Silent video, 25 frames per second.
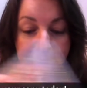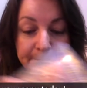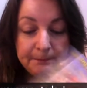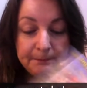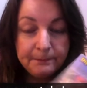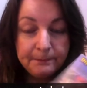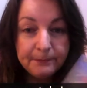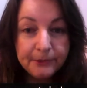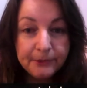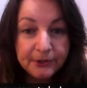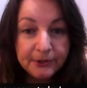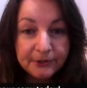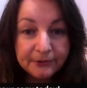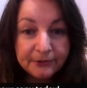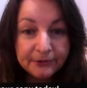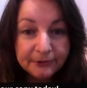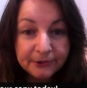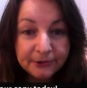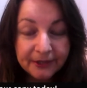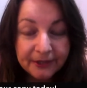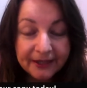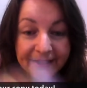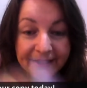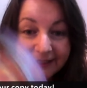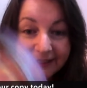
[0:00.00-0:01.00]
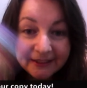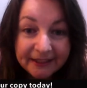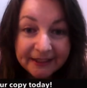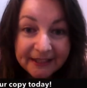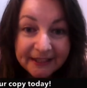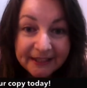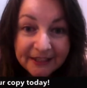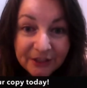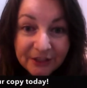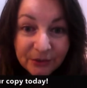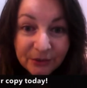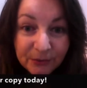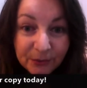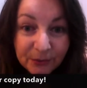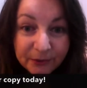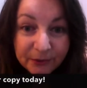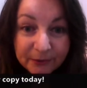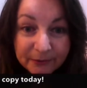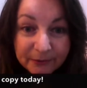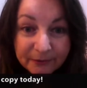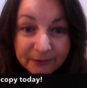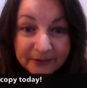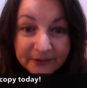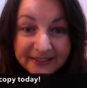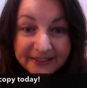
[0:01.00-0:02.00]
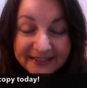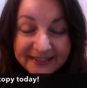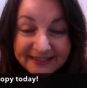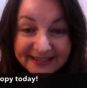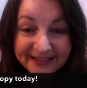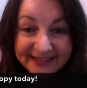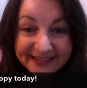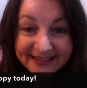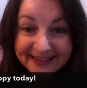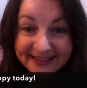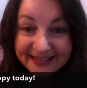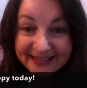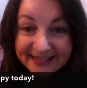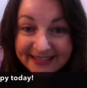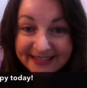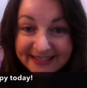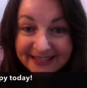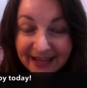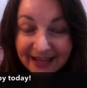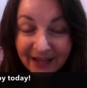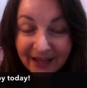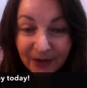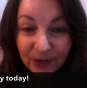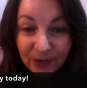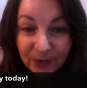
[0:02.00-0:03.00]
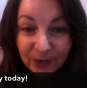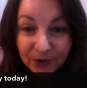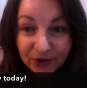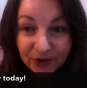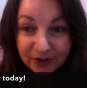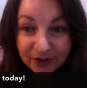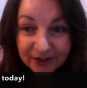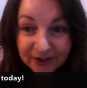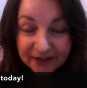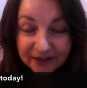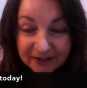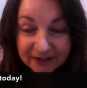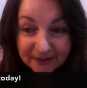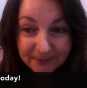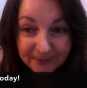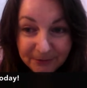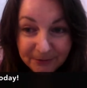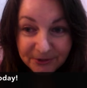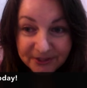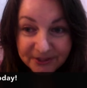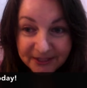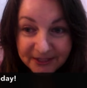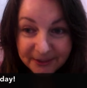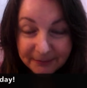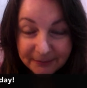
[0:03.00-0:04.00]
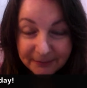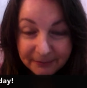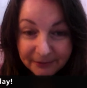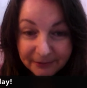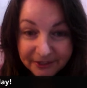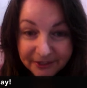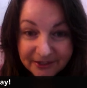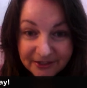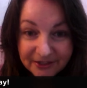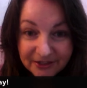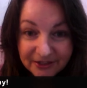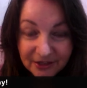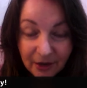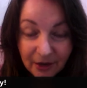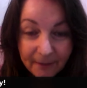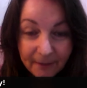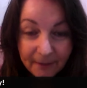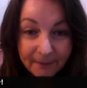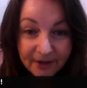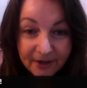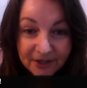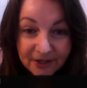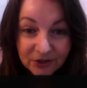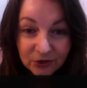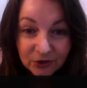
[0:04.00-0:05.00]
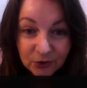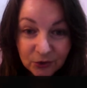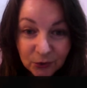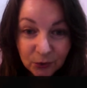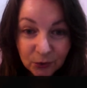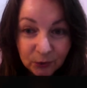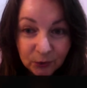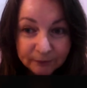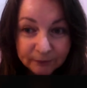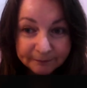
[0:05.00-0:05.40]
beautiful card, and you would have seen these artwork museum prints on my store